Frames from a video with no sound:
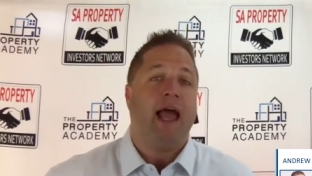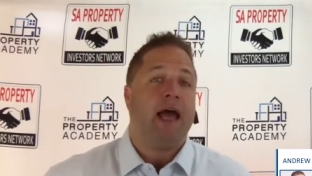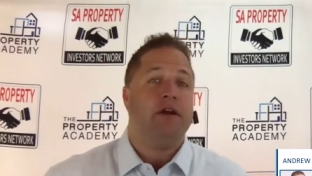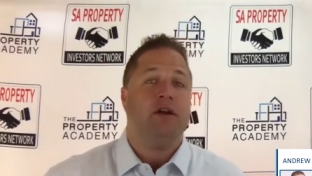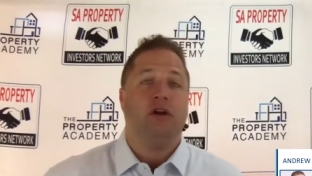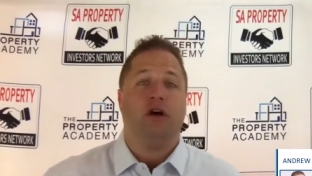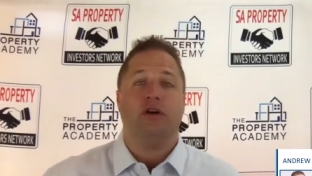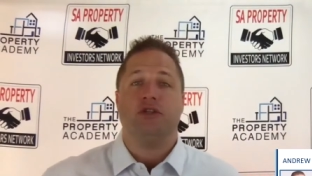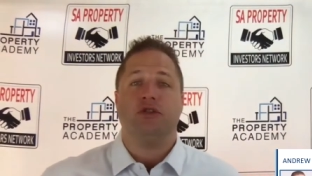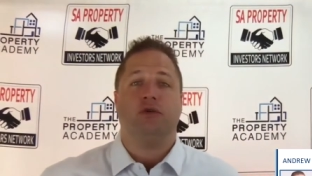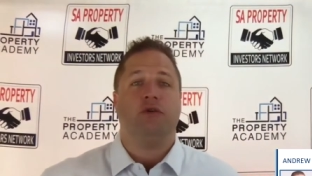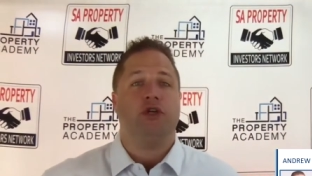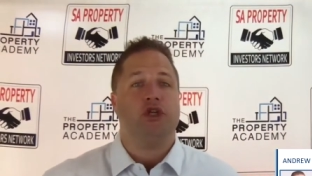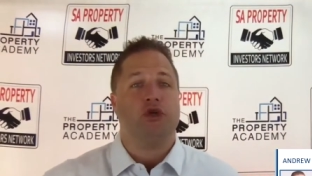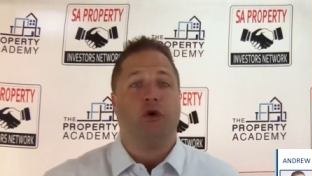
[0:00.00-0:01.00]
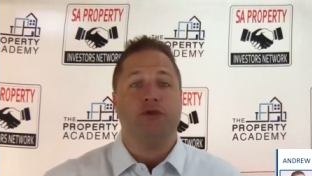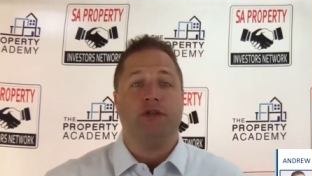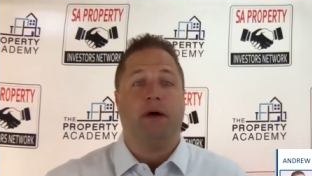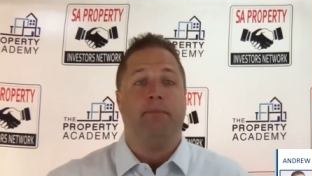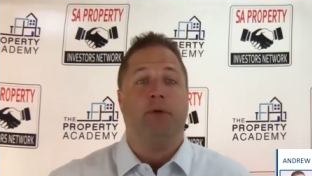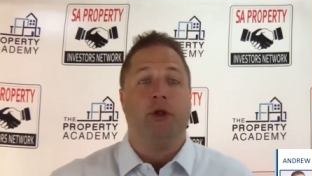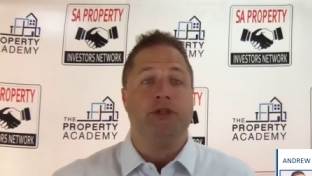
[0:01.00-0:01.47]
And a long story short,
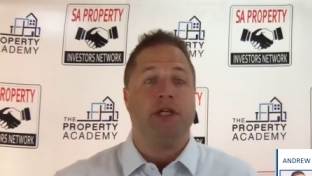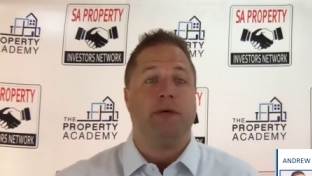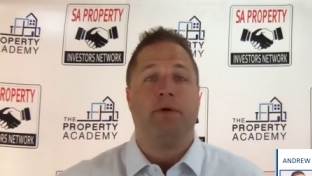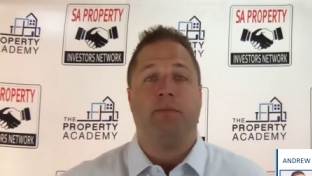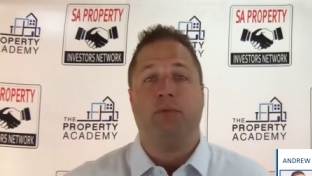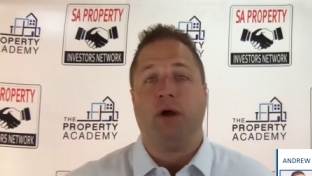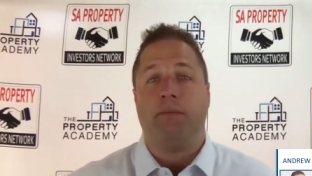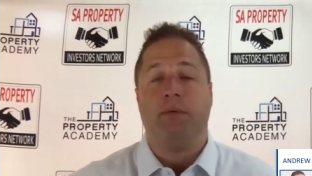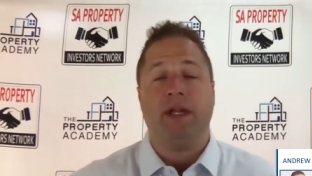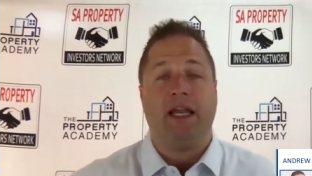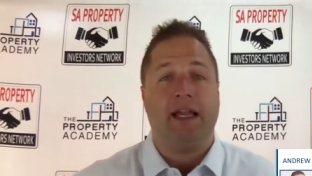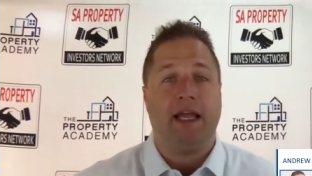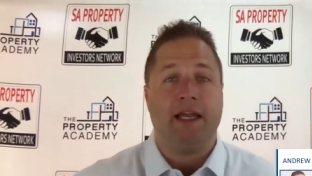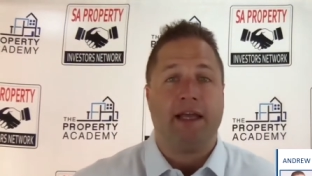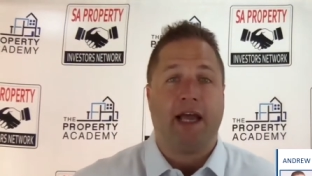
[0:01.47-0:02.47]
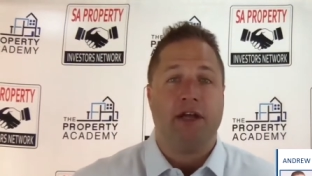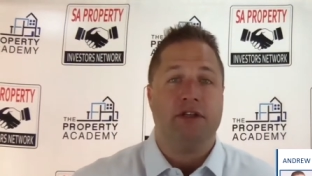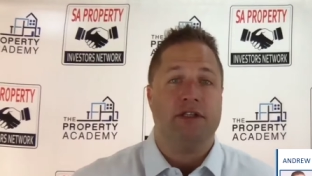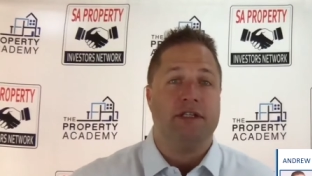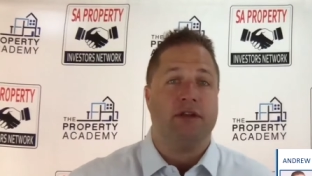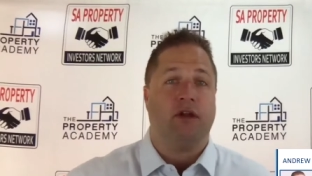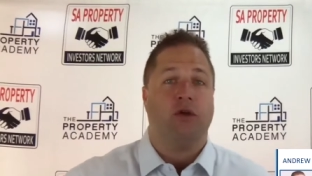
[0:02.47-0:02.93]
I built up a property letting
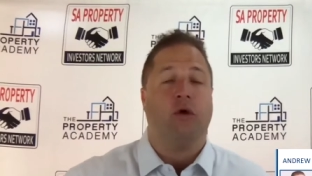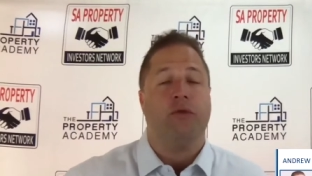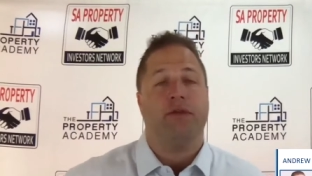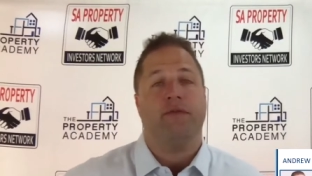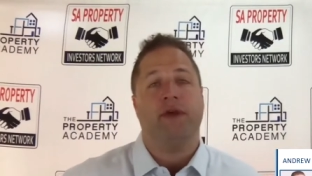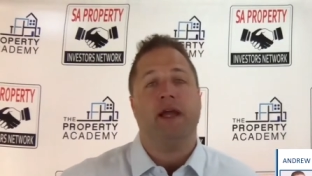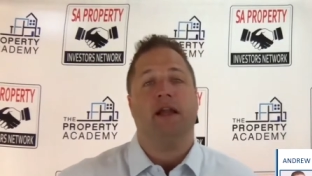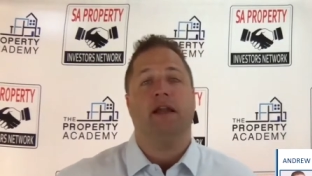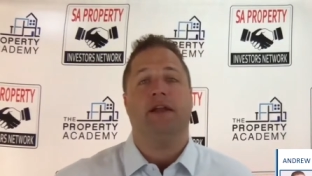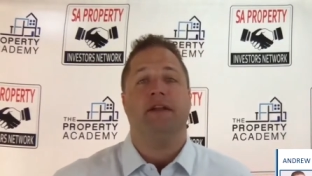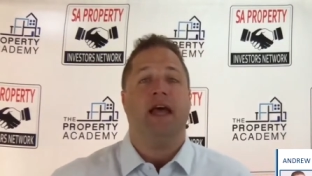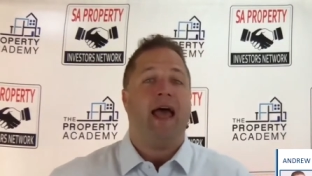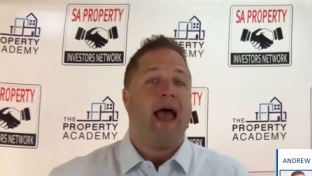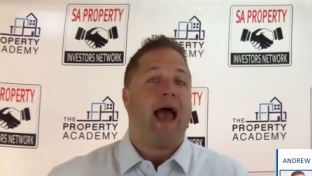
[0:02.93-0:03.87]
agency in the north of England,